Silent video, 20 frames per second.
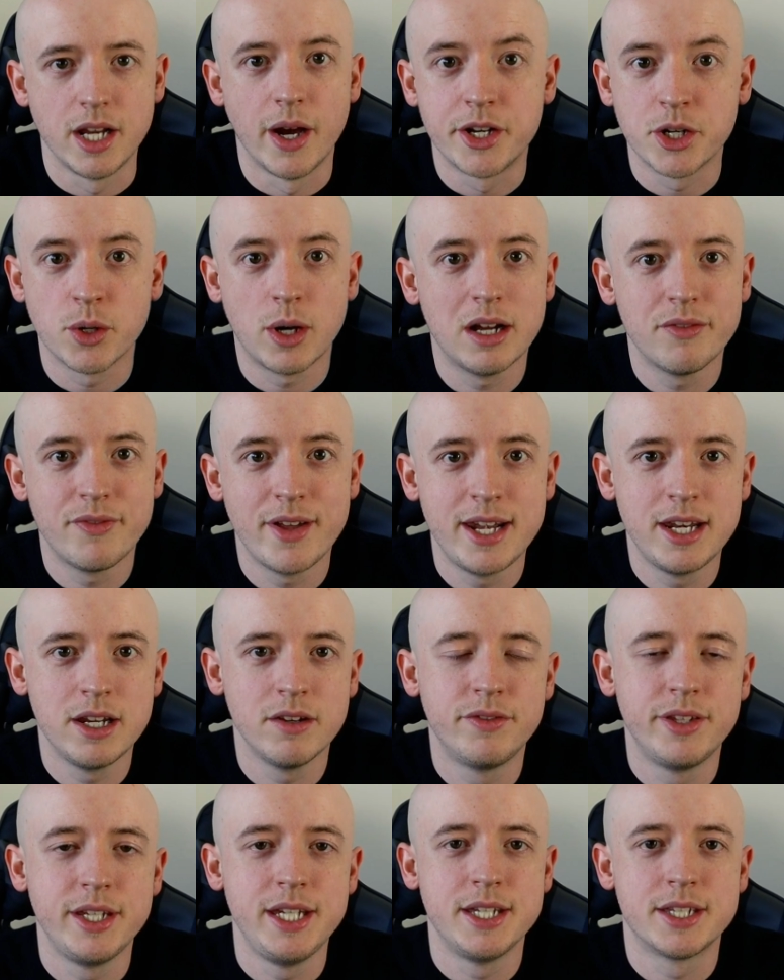Now, I don't have any
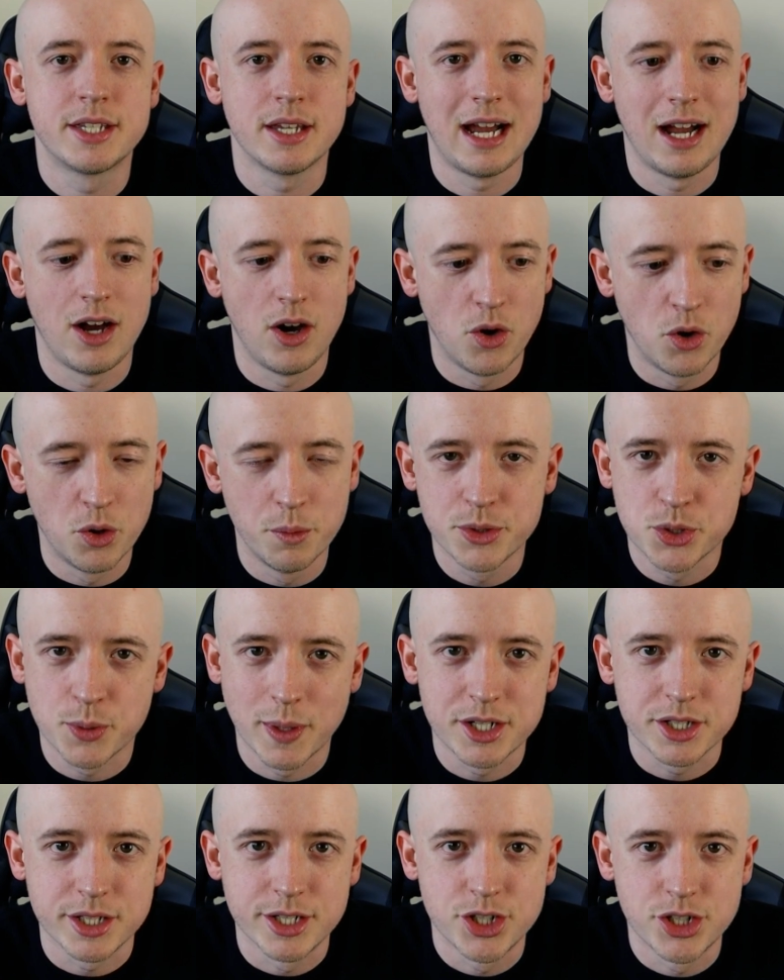of these at home
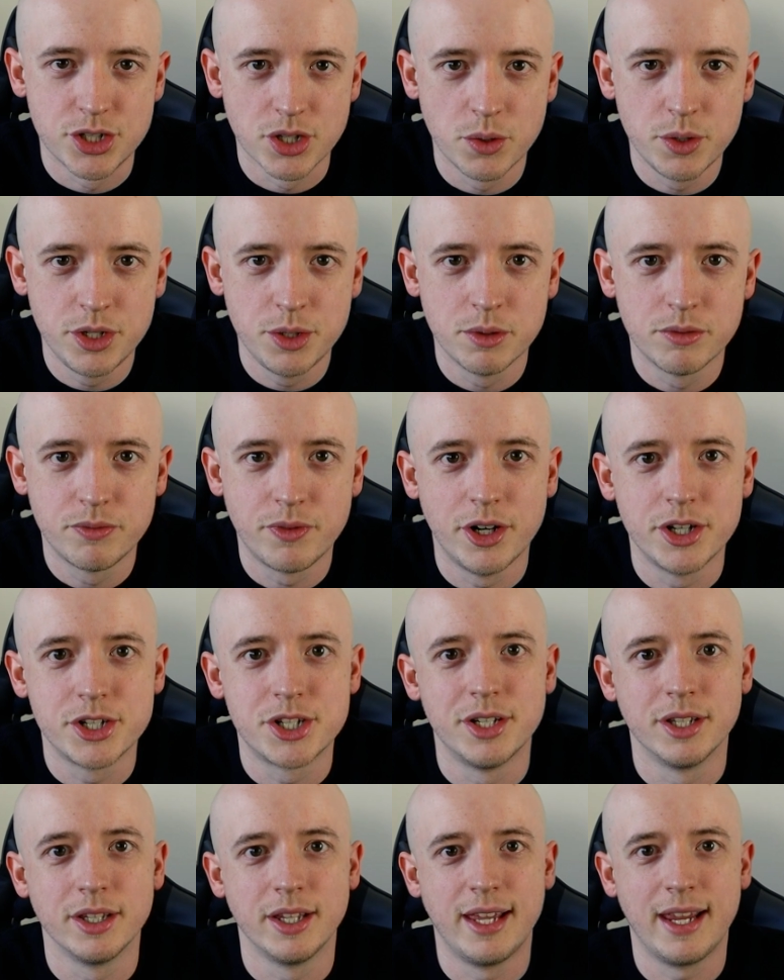to actually show you,
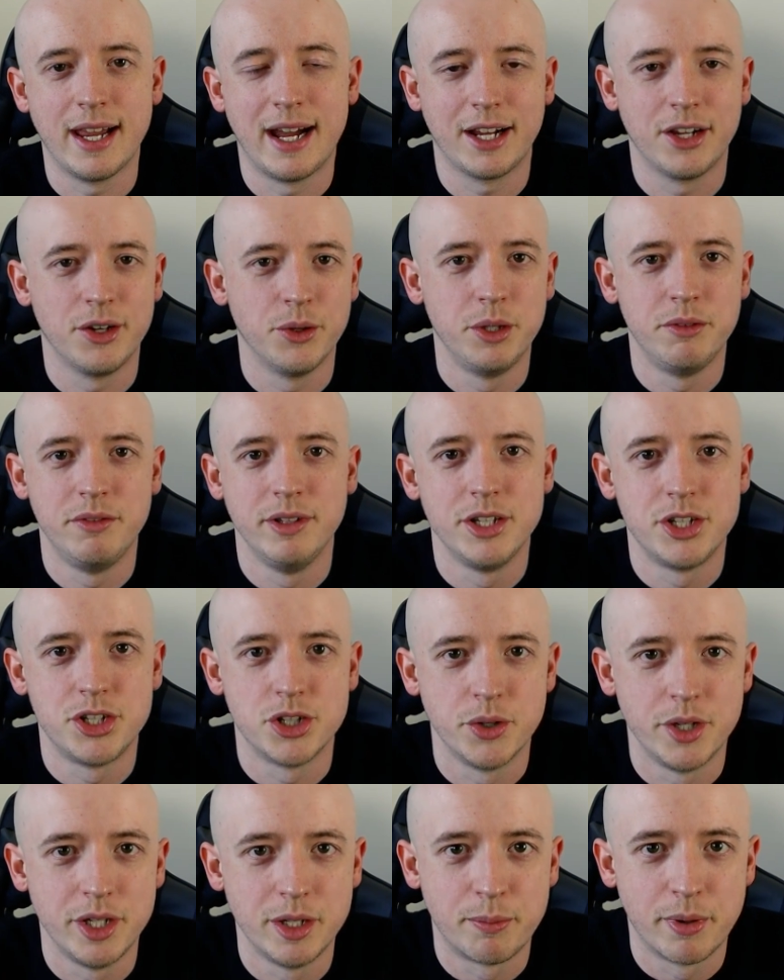unfortunately. I can only really
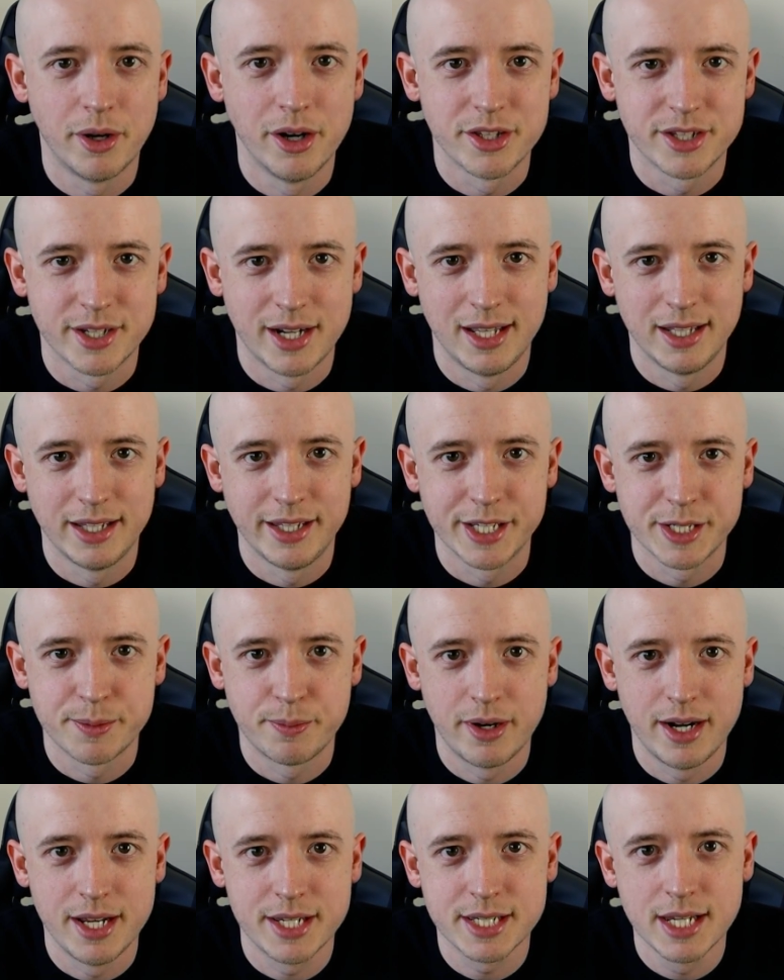show you the products on
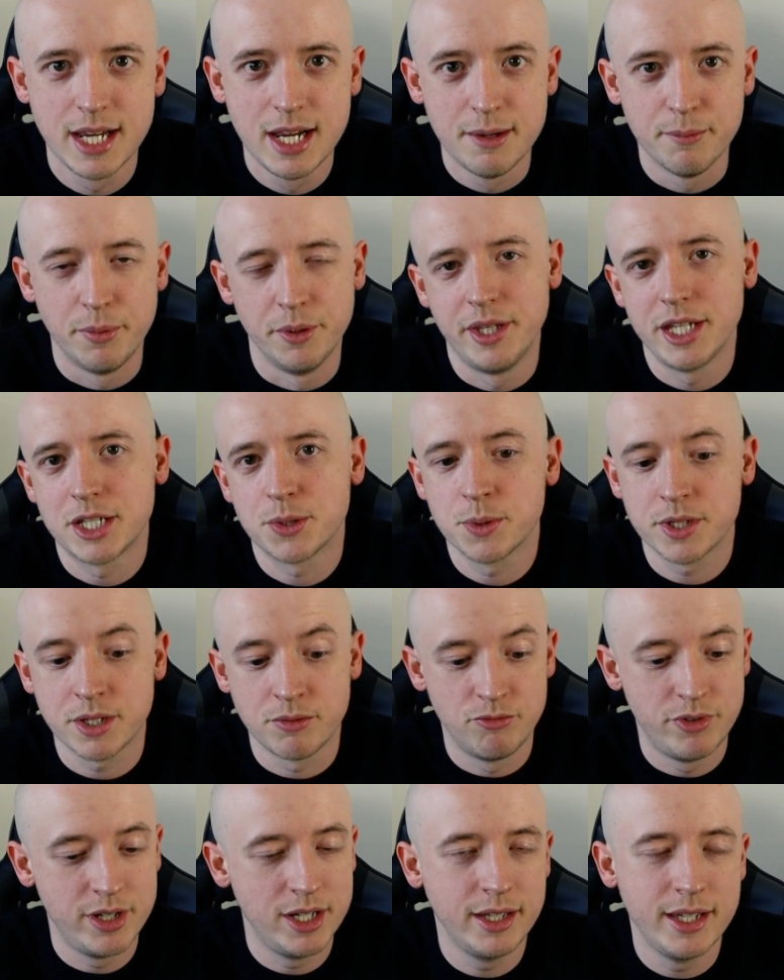AliExpress, but this was
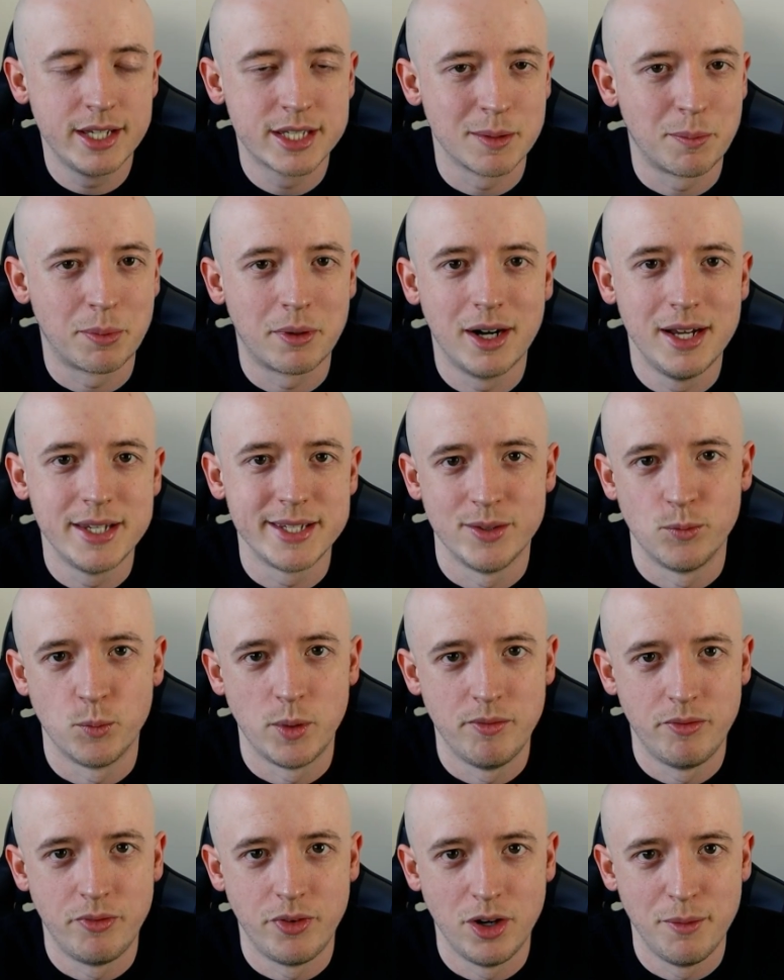a really surprising
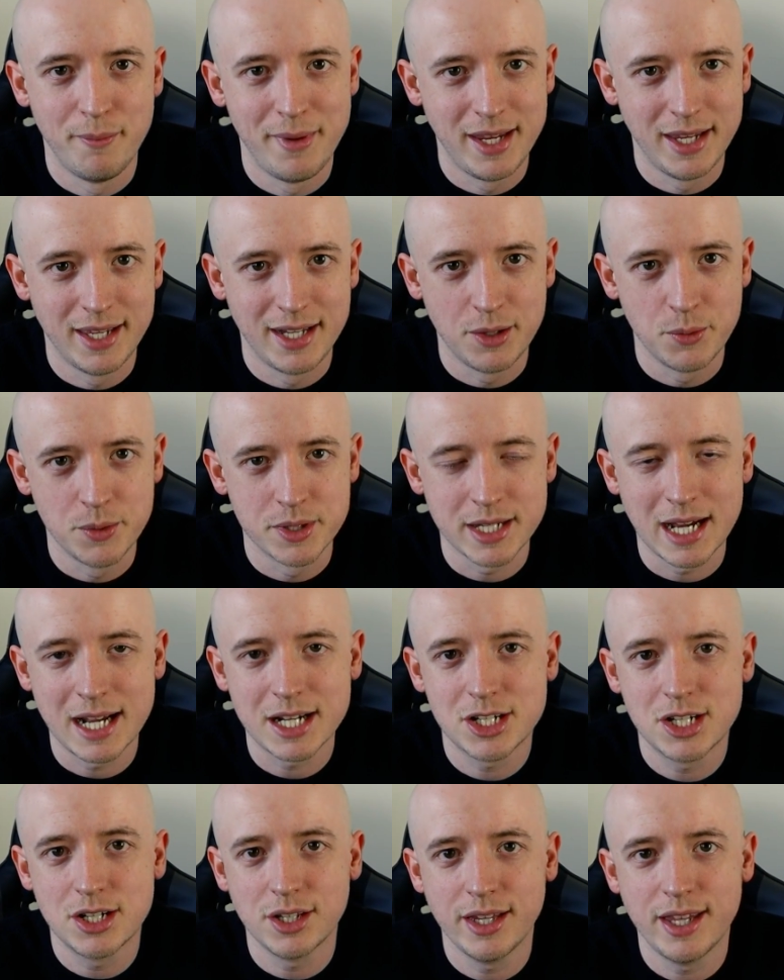win for me, and it was
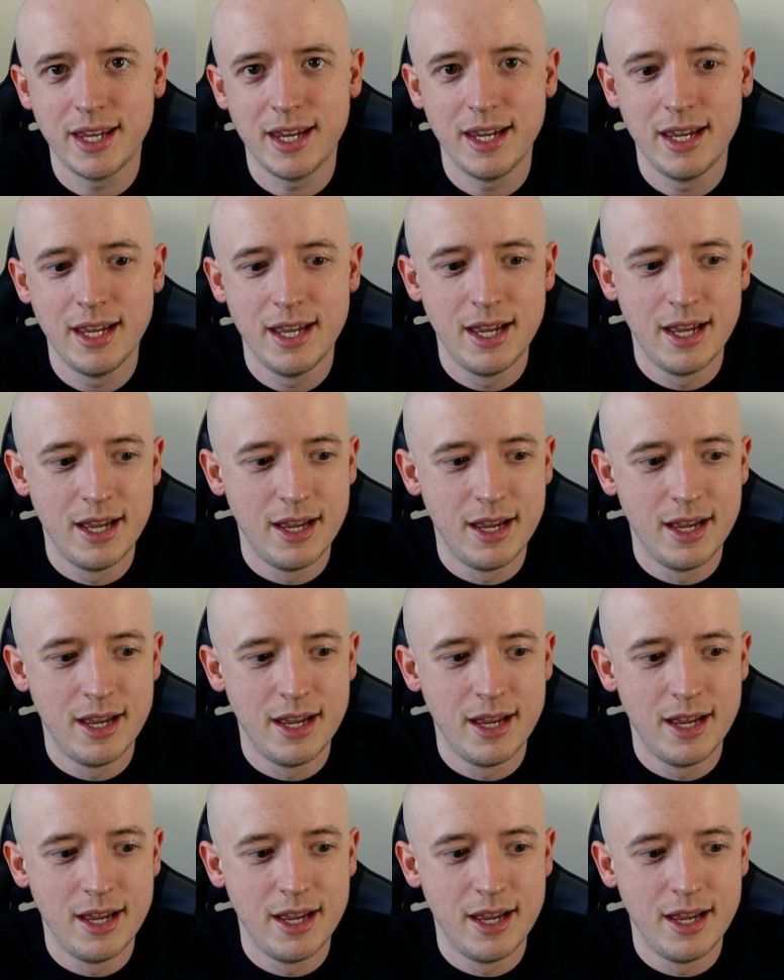actually